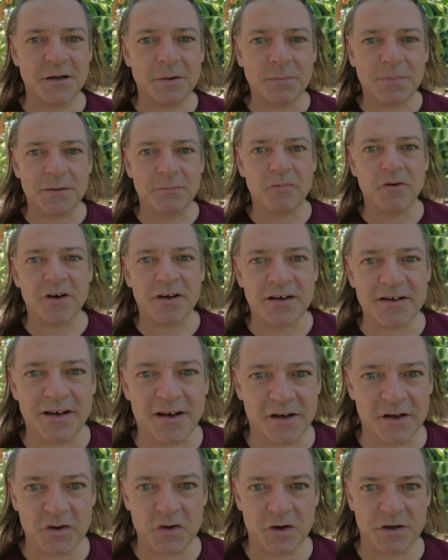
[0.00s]
going to be pretty
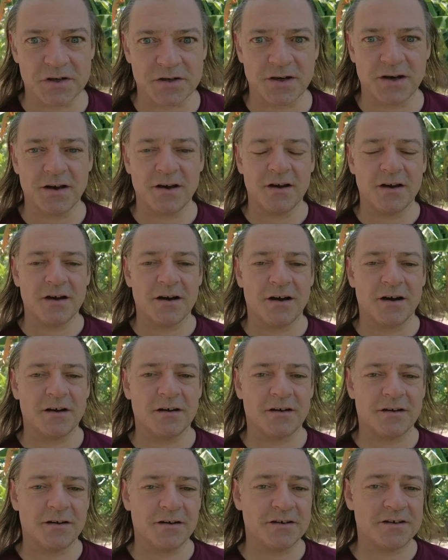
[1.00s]
dangerous.
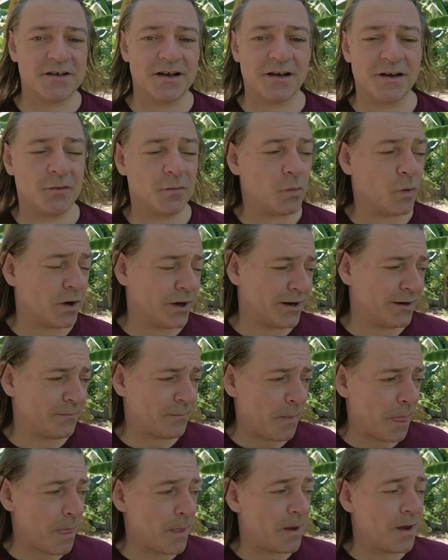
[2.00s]
And I tell you why.
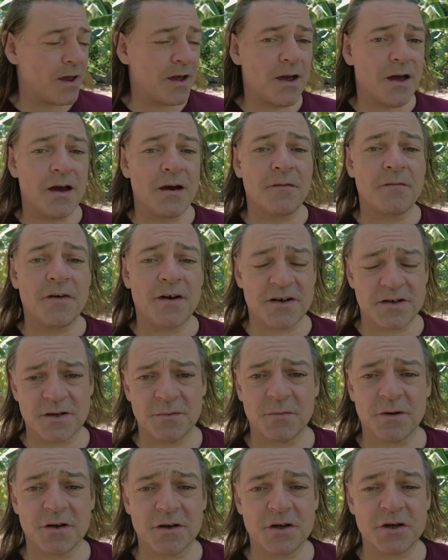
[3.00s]
First,
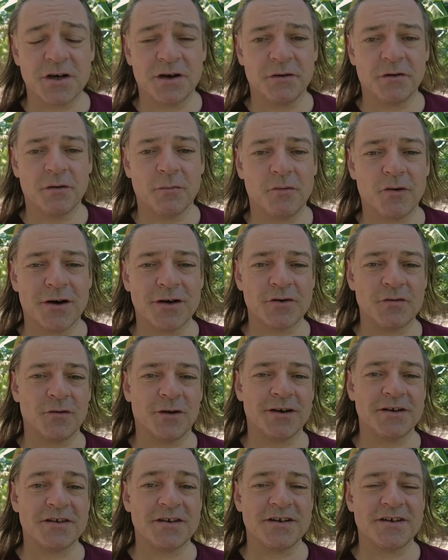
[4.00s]
I'm going to show you a press
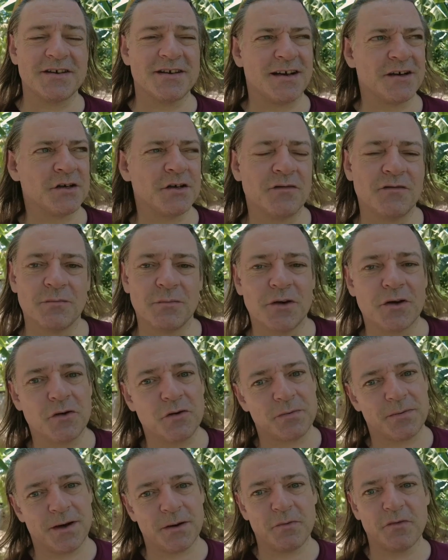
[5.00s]
release. This is actually from the
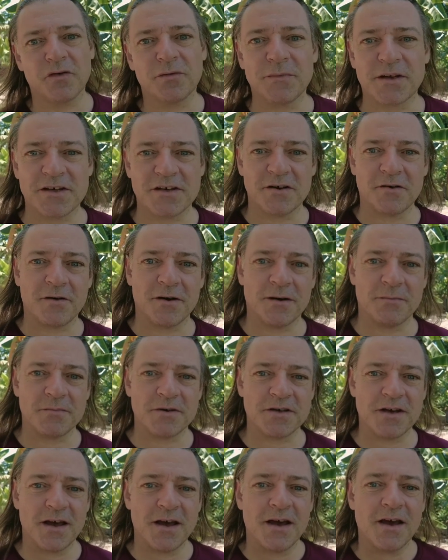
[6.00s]
newspaper, from The
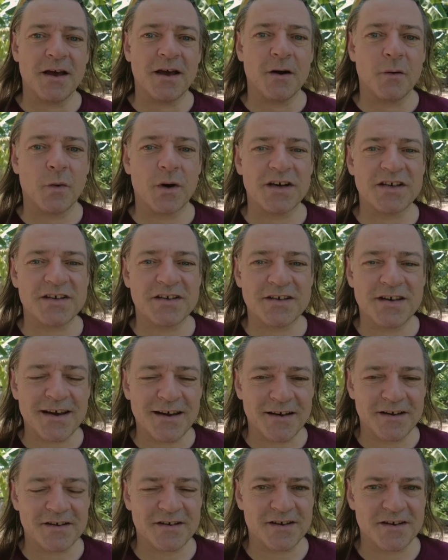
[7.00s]
Times, where the
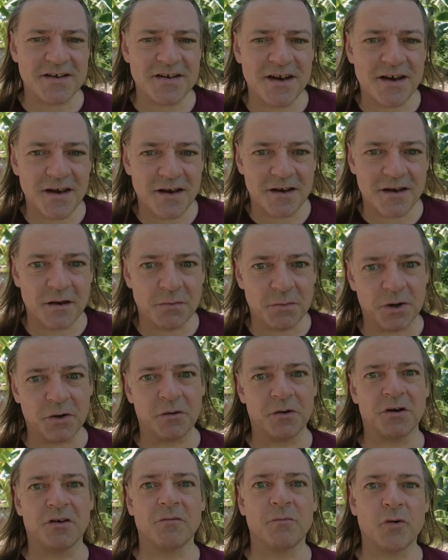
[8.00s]
Sikh
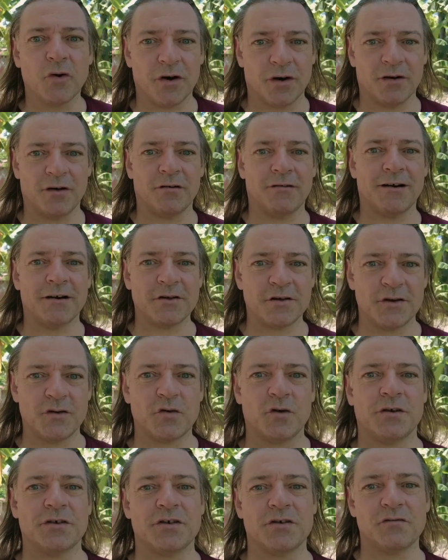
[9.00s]
community of Britain are actually
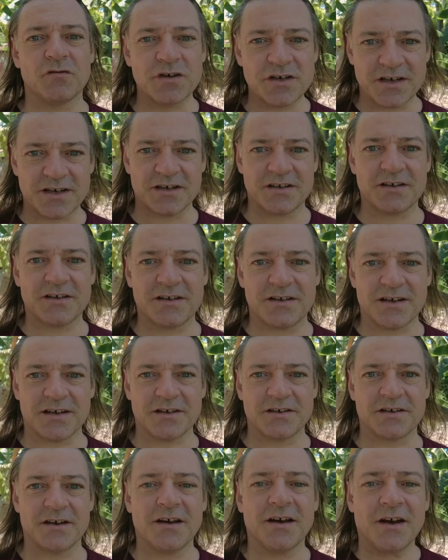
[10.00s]
trying to resist
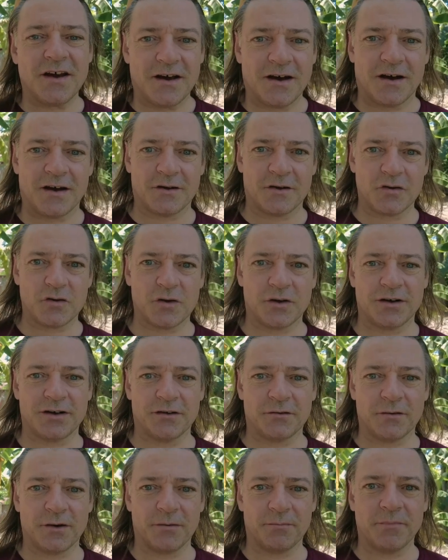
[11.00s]
this and are trying
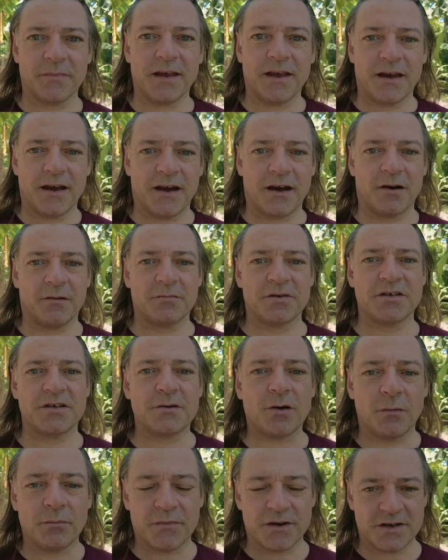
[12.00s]
to help
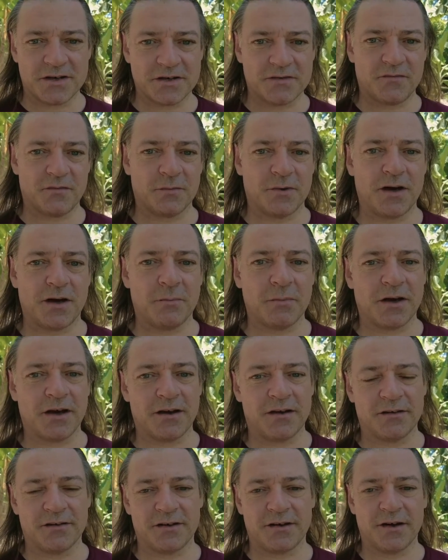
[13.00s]
stop this from coming
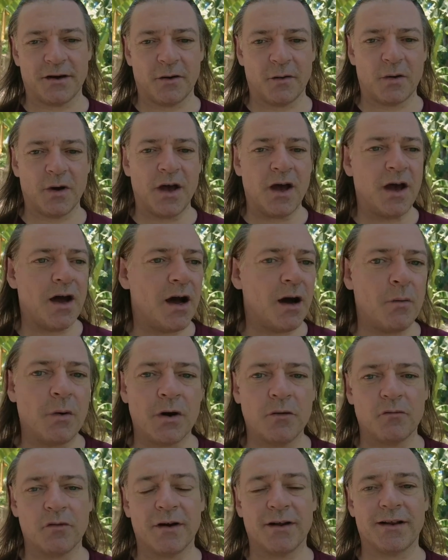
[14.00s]
in. So I
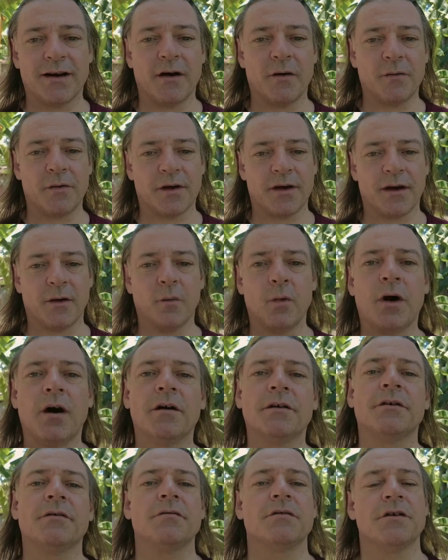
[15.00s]
won't read the whole thing out. What
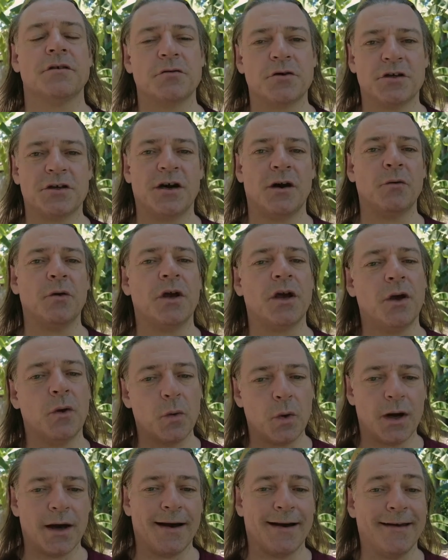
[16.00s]
I'll do is I'll show
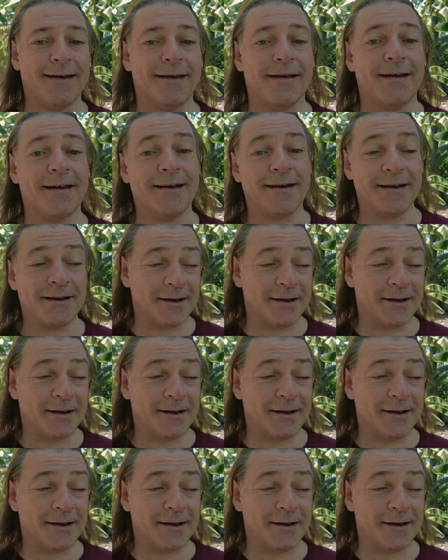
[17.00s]
you a